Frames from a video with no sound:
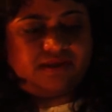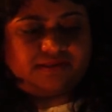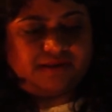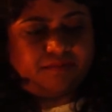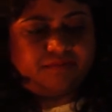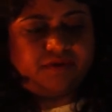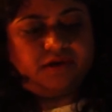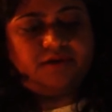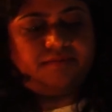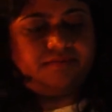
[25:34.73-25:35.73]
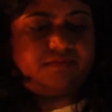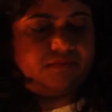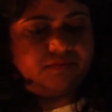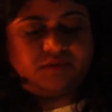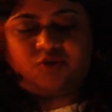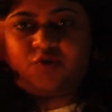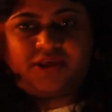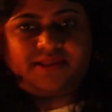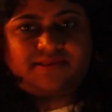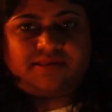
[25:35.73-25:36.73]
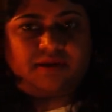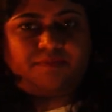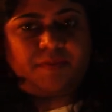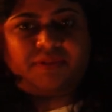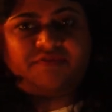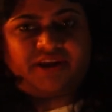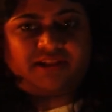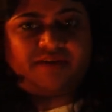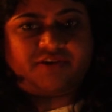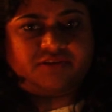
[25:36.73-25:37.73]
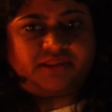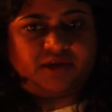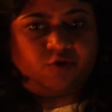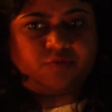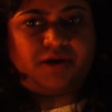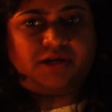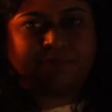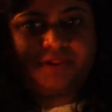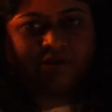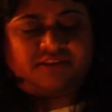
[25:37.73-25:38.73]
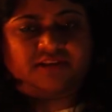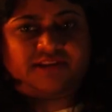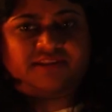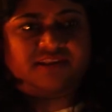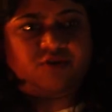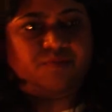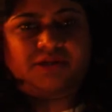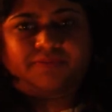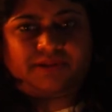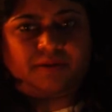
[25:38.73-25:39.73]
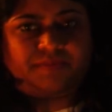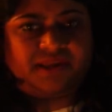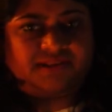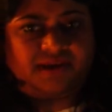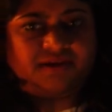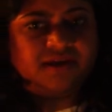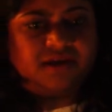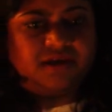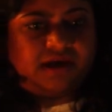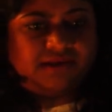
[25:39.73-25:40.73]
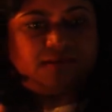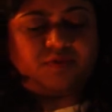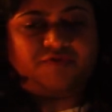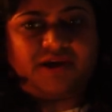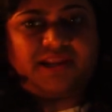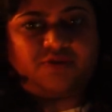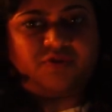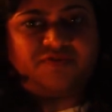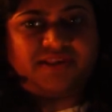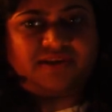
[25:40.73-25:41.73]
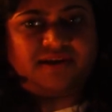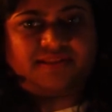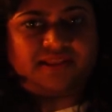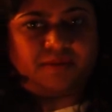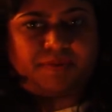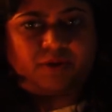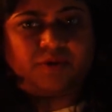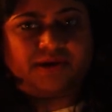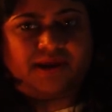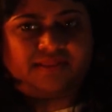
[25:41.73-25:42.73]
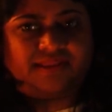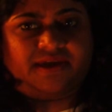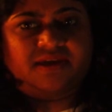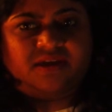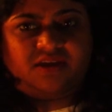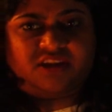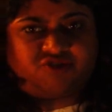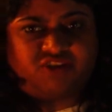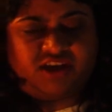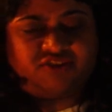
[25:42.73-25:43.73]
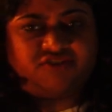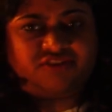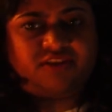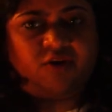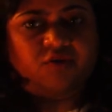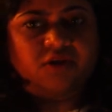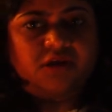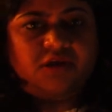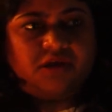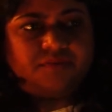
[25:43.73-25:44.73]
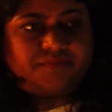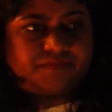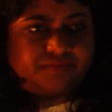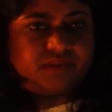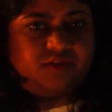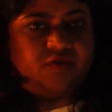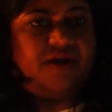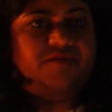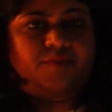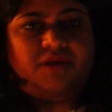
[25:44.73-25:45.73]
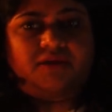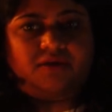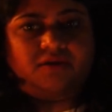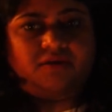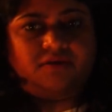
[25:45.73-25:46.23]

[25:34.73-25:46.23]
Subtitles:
some students, some people are very clever. They go to multiple consultancies or multiple companies and ask them to file an H-1 visa, and then they pick one and they ditch the others. So you have to be